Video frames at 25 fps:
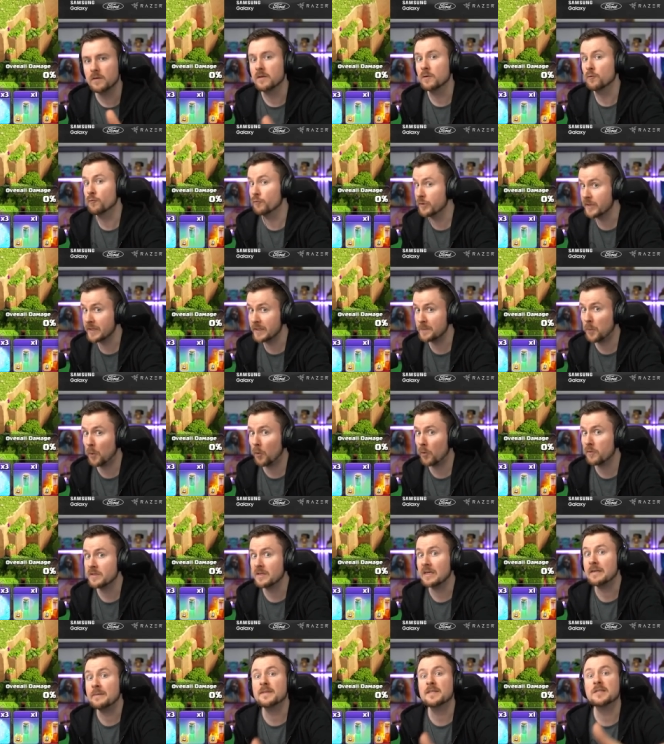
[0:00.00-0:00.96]
really
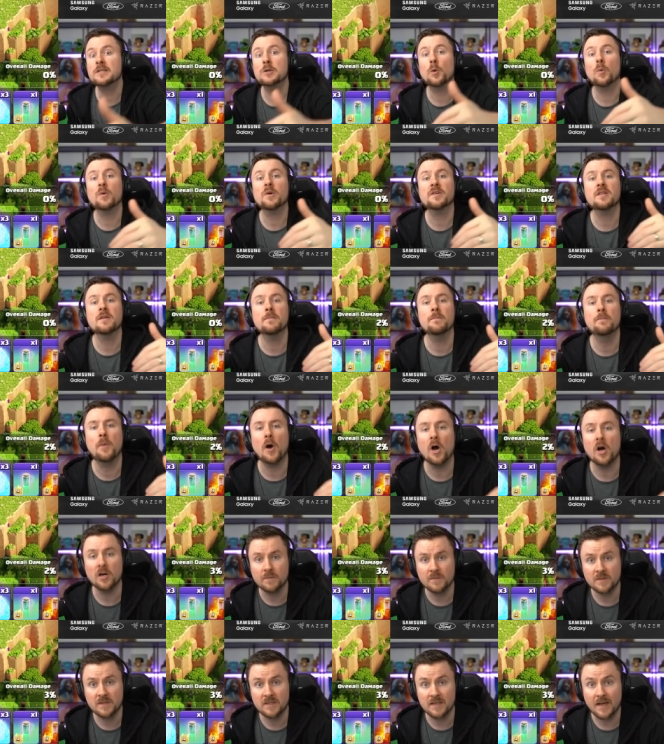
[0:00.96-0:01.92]
important, a little bit towards the
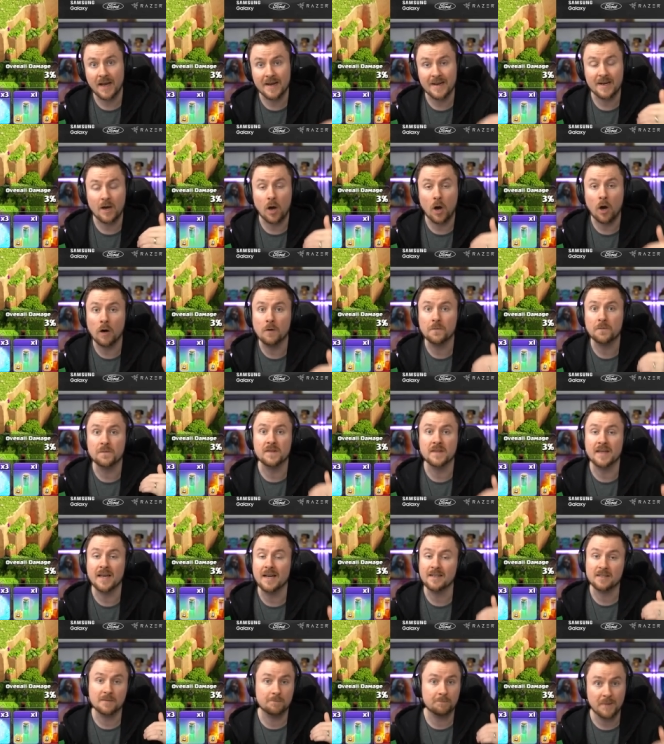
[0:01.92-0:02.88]
bottom side of
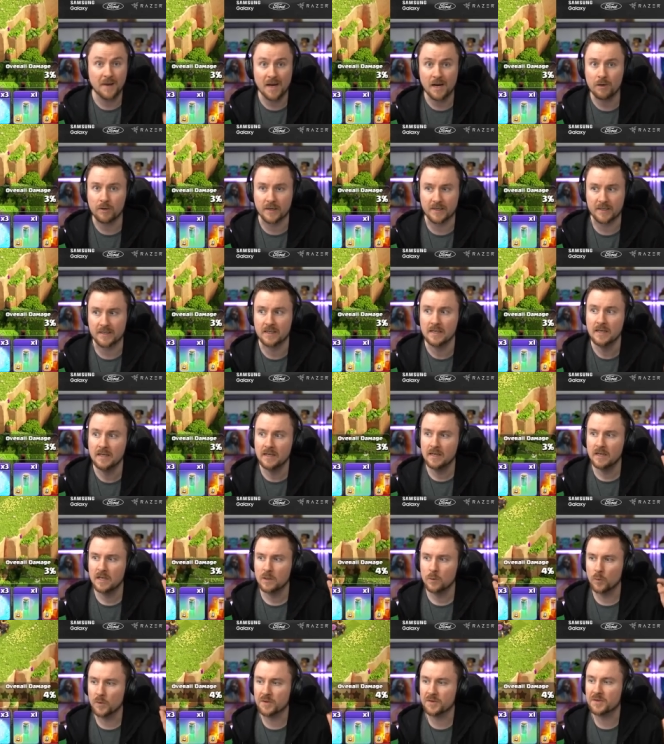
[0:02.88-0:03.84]
that barrack.
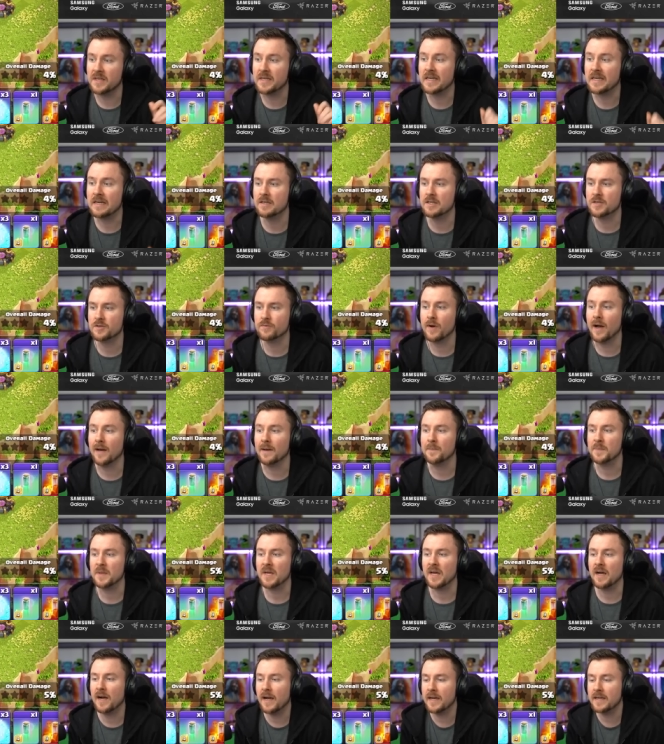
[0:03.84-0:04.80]
With the healers right
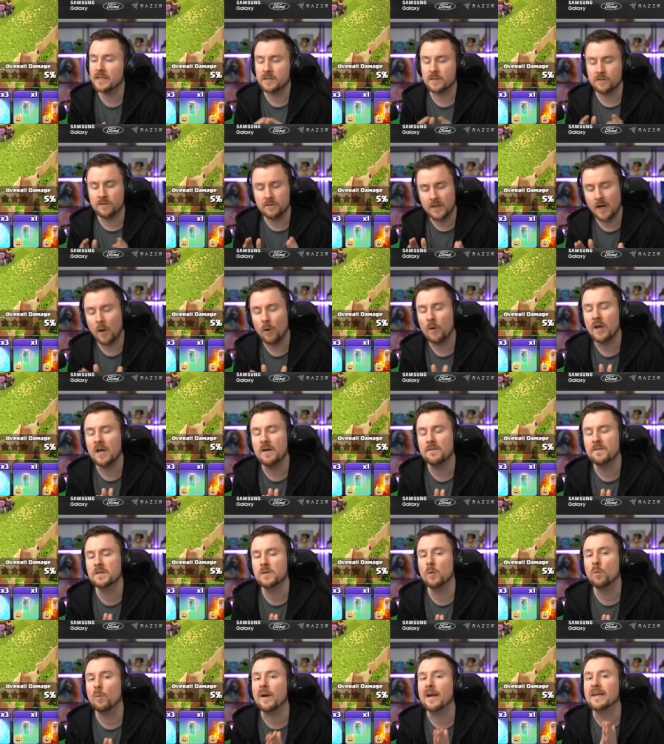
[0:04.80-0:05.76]
behind, you now have
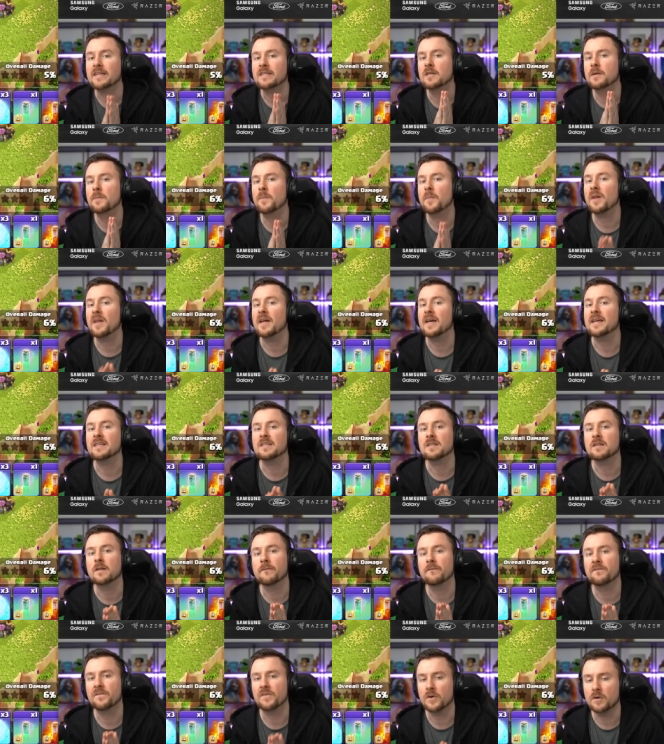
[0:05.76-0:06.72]
to wait to play
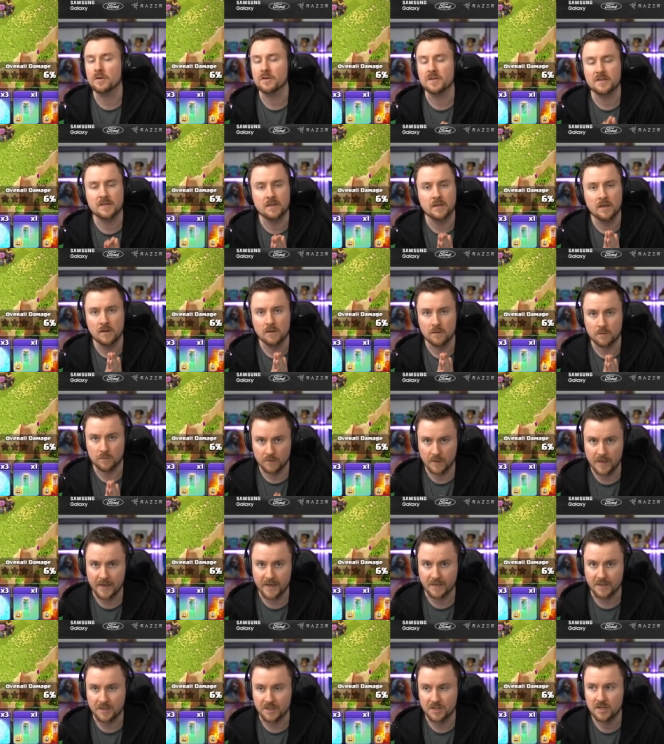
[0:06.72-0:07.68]
the first
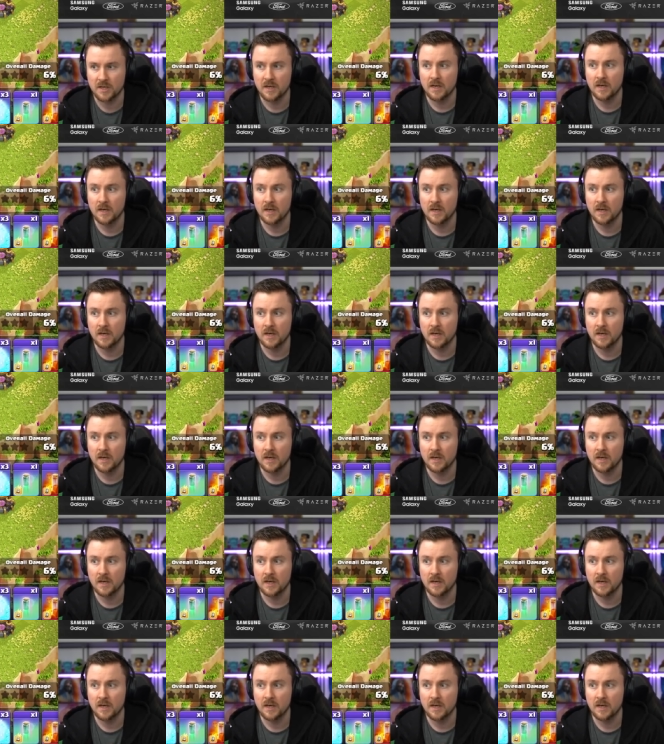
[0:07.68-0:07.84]
rage.